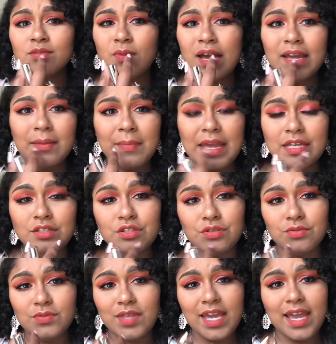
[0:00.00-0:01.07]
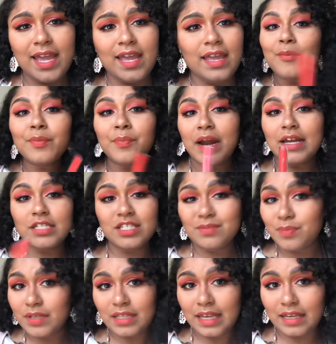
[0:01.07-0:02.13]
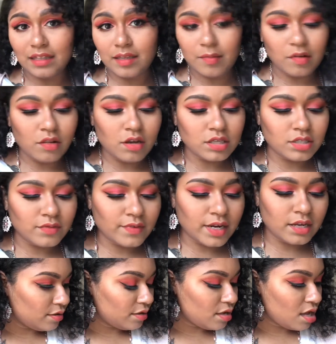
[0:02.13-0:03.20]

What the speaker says: why it may do that. Probably just put like lip gloss around.